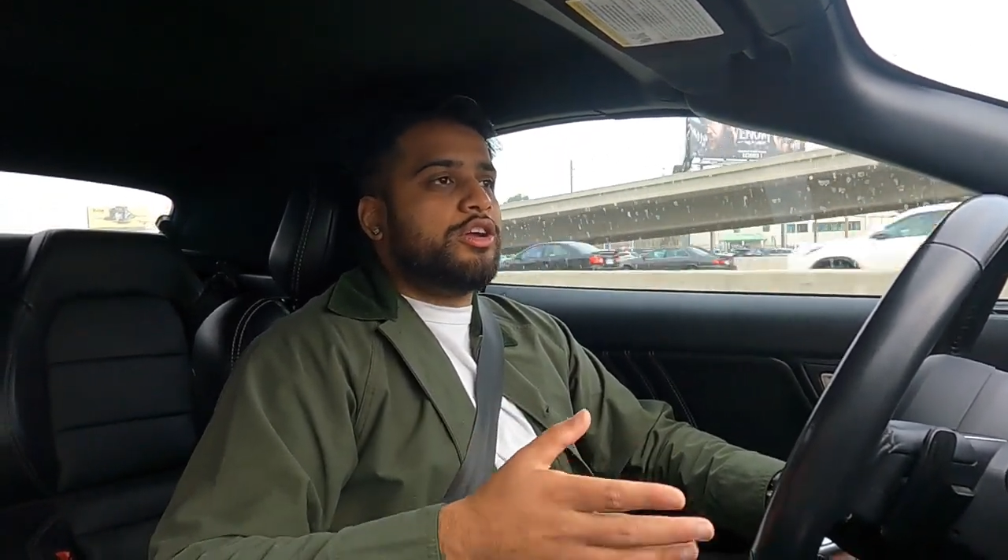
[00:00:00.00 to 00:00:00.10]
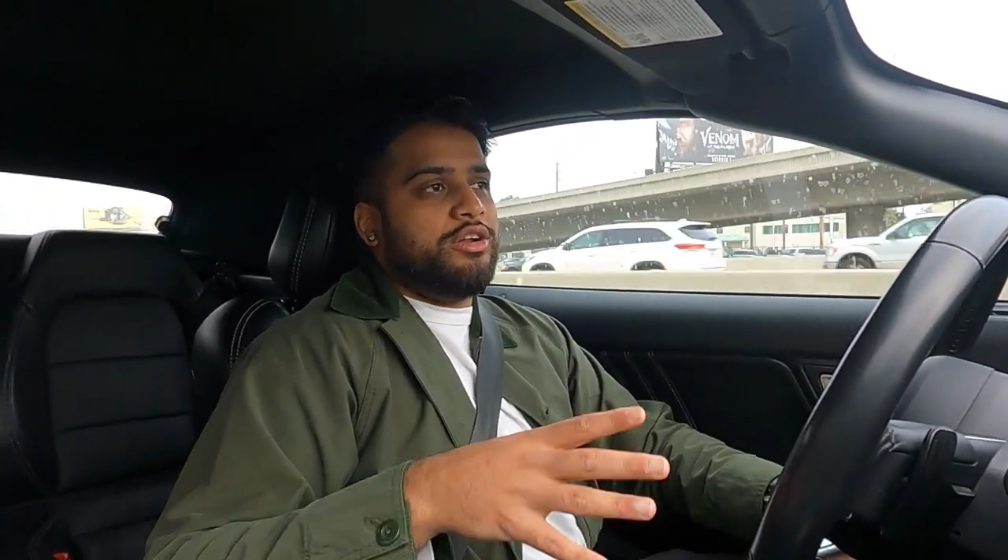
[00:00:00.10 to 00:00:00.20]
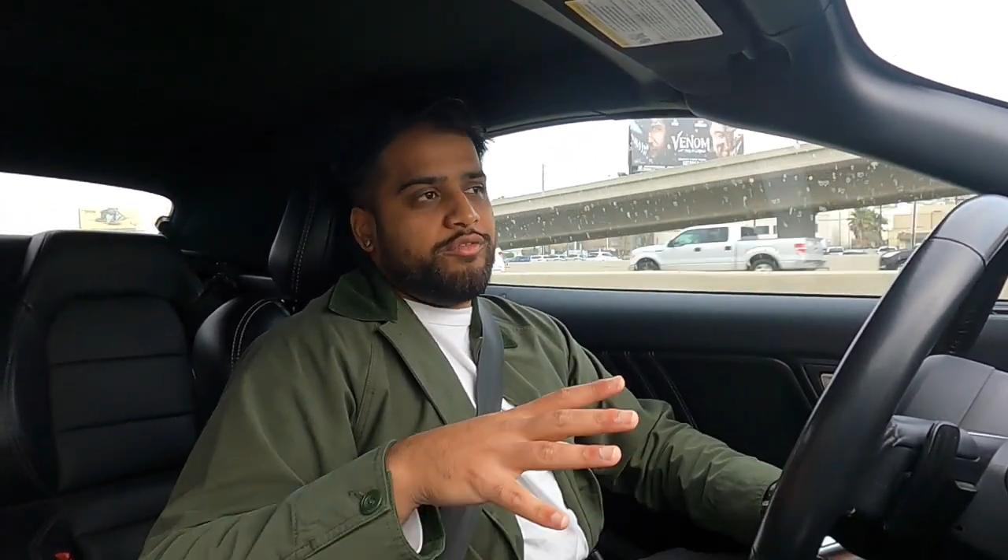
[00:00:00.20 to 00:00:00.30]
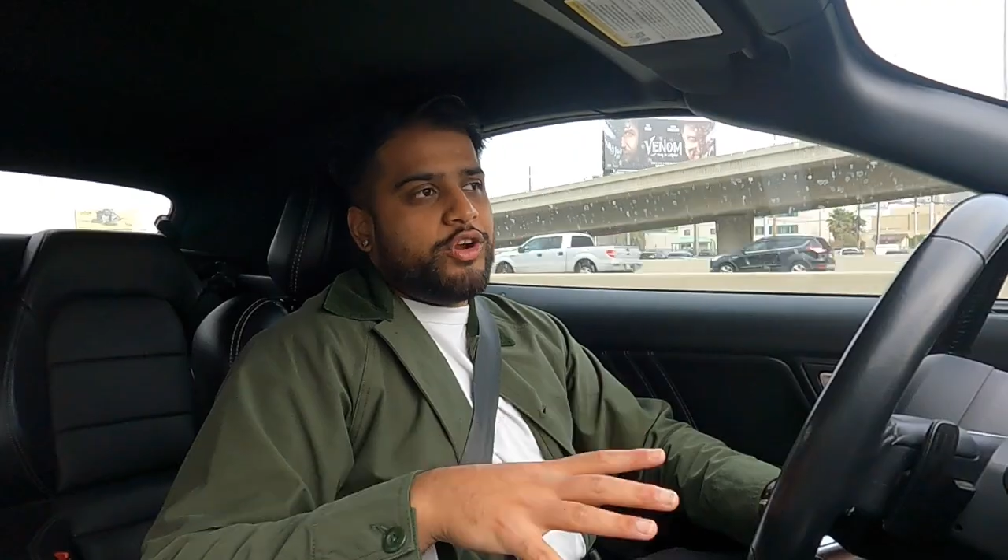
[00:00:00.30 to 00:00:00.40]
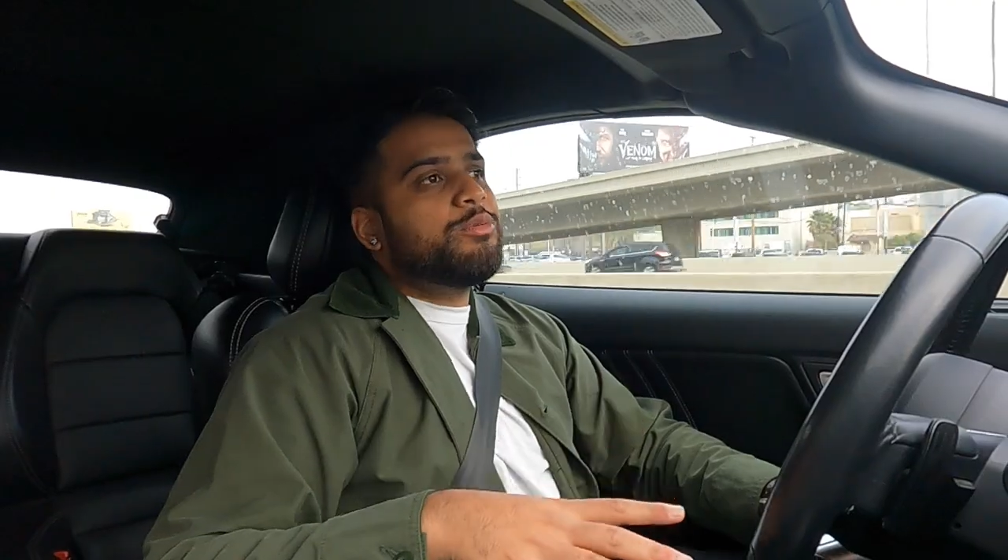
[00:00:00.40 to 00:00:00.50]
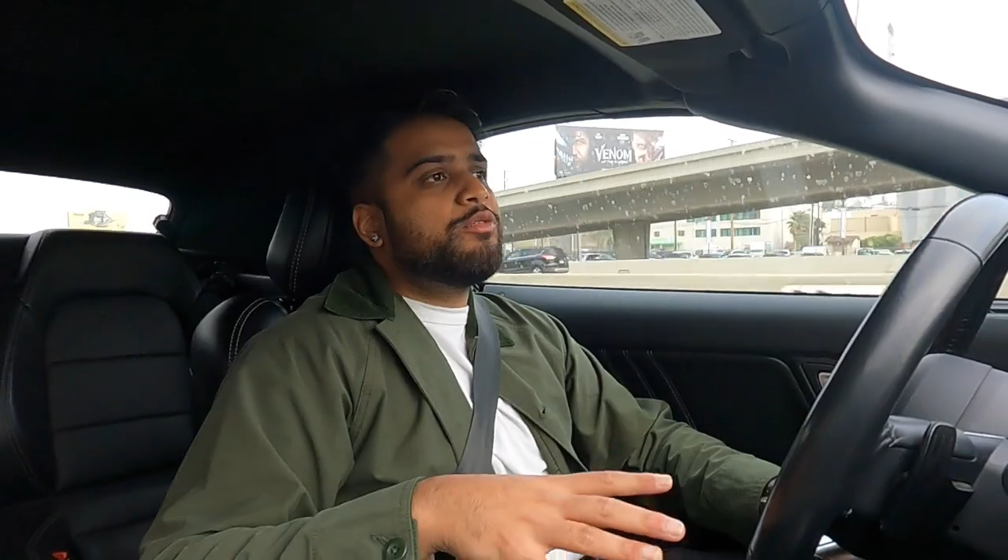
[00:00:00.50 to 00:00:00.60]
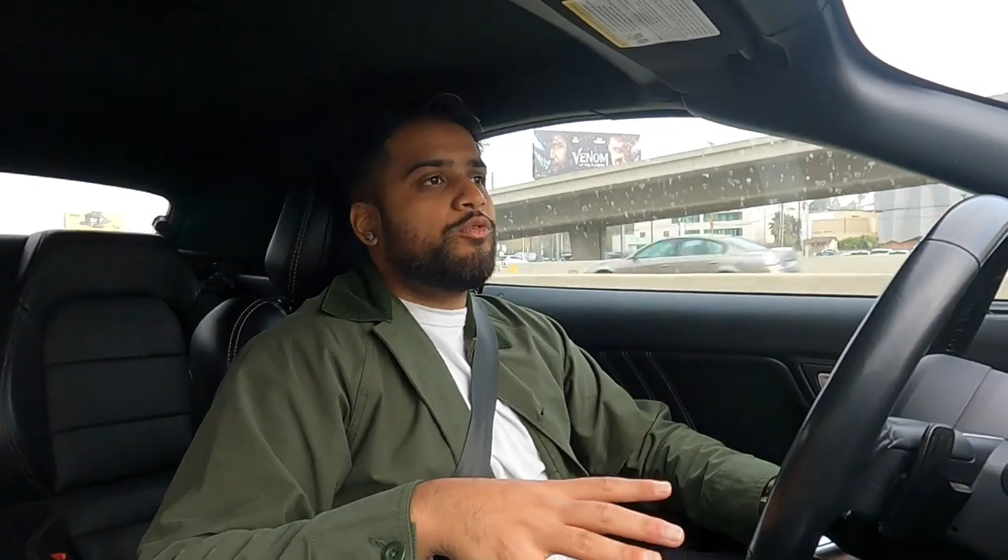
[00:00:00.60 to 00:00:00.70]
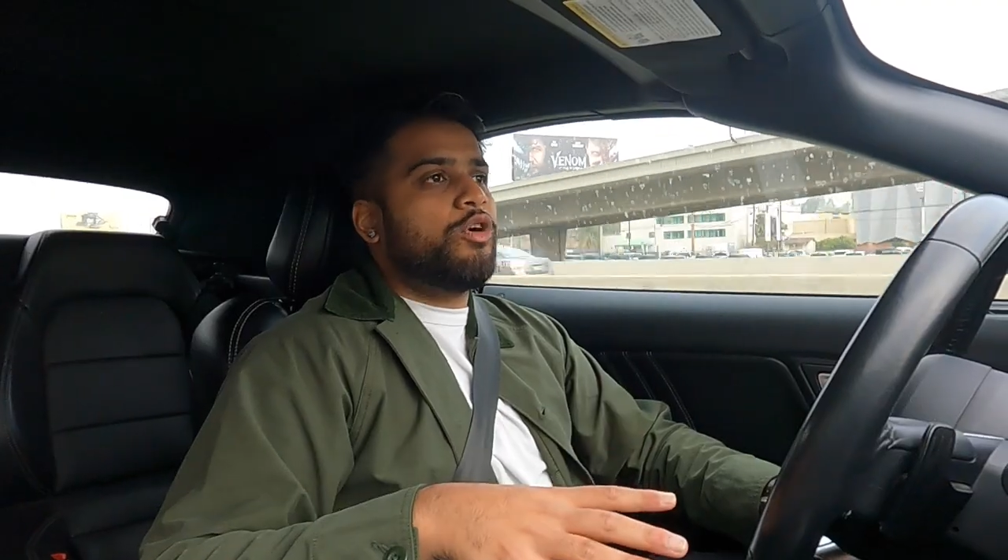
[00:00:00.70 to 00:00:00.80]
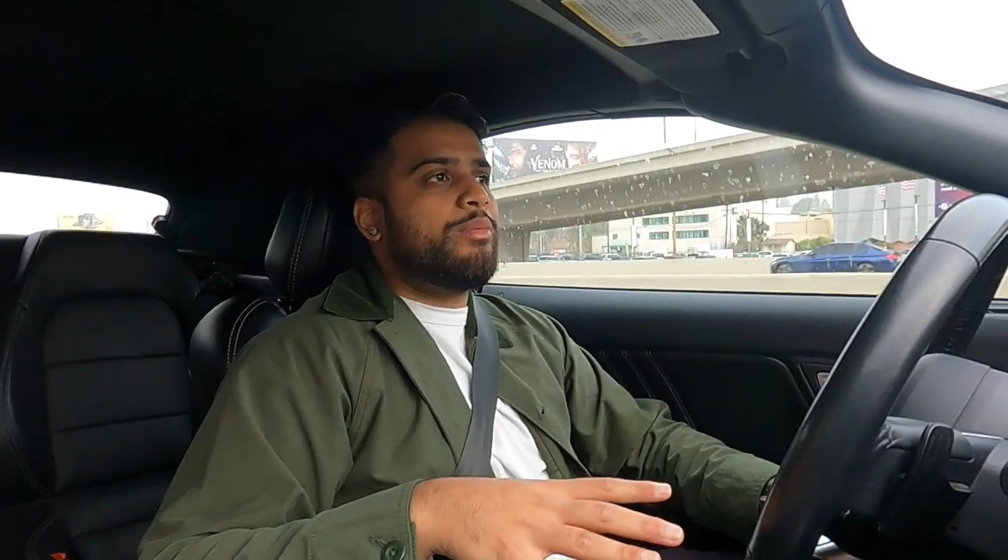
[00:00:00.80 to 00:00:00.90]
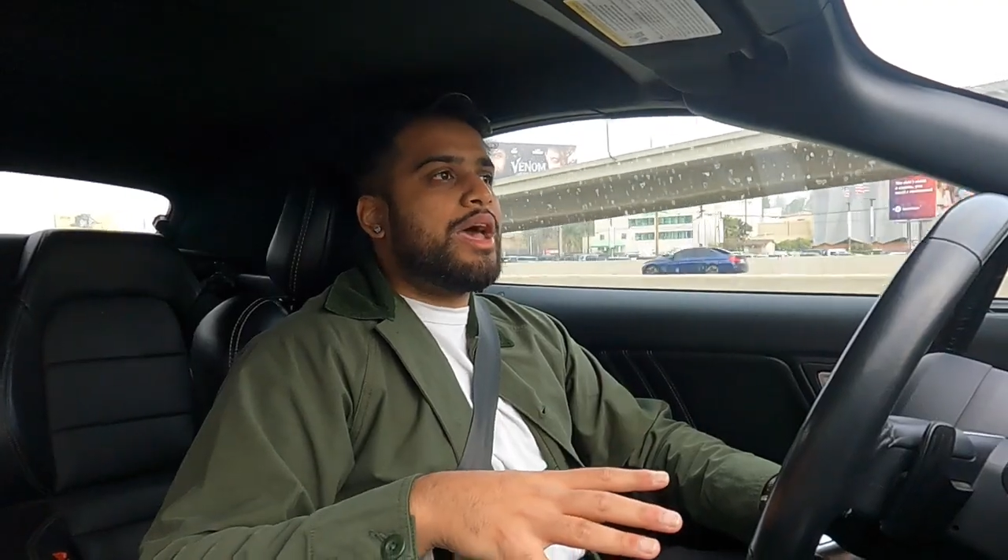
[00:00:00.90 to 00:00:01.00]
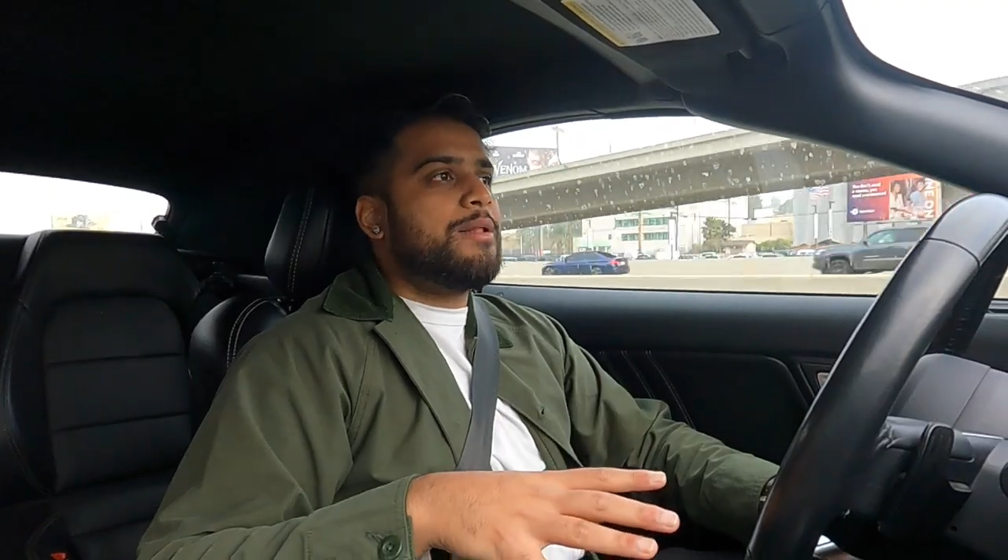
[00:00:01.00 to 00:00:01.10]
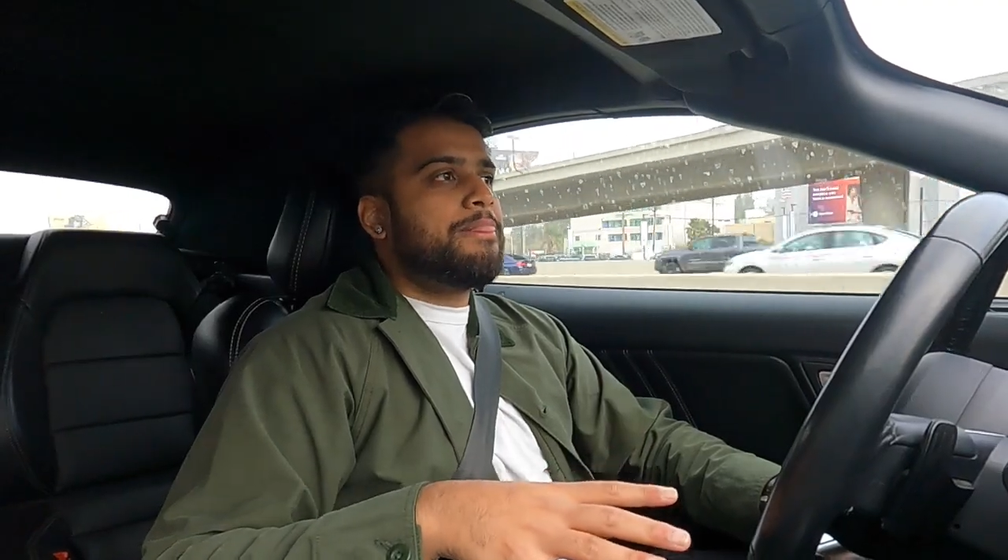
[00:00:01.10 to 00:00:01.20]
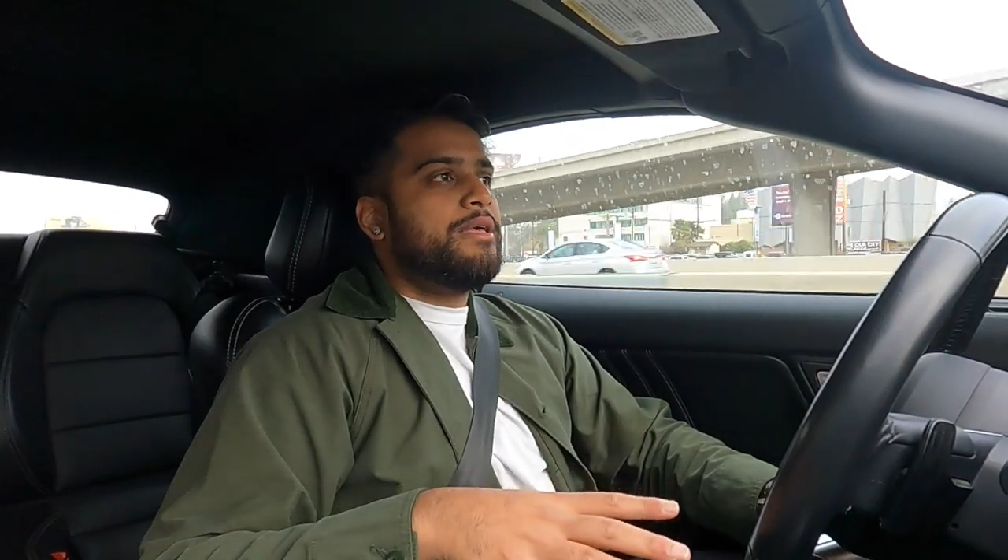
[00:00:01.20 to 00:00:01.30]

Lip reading: convertible format,